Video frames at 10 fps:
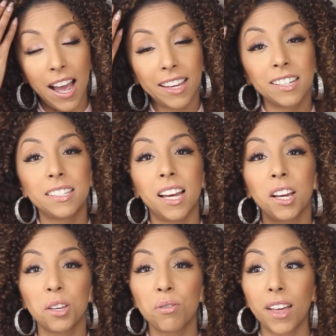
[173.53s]
I can
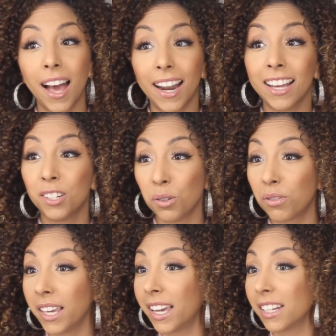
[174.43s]
tell you that I do
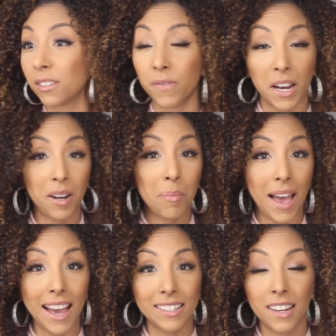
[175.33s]
think it is very
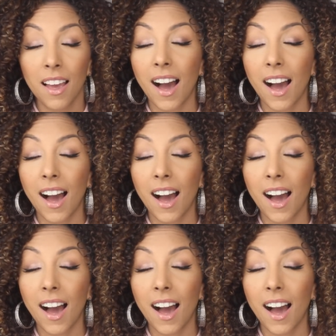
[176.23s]
matte.